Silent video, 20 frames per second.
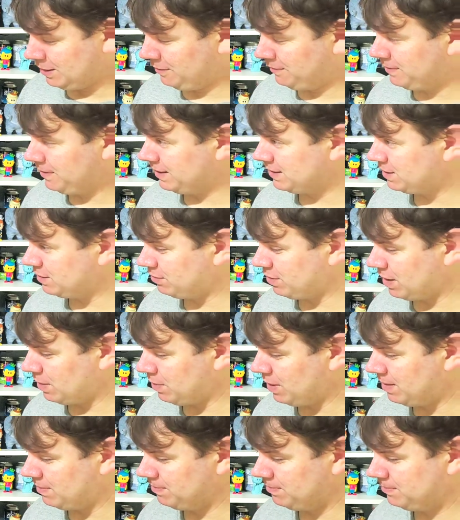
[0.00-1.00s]
Hopefully it's the
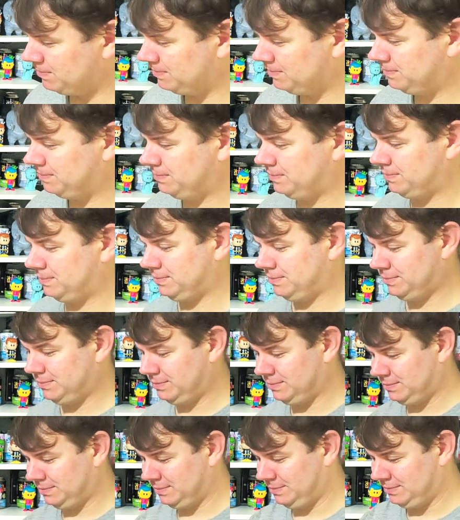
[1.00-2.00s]
right one. It's not
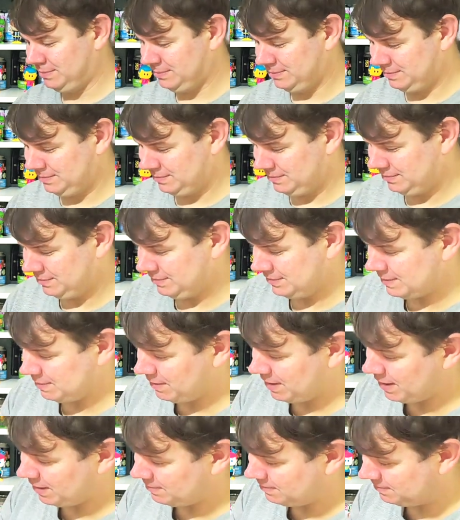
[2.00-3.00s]

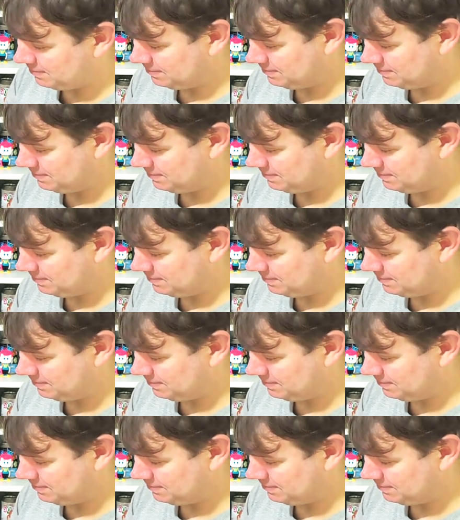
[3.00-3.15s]
Yeah.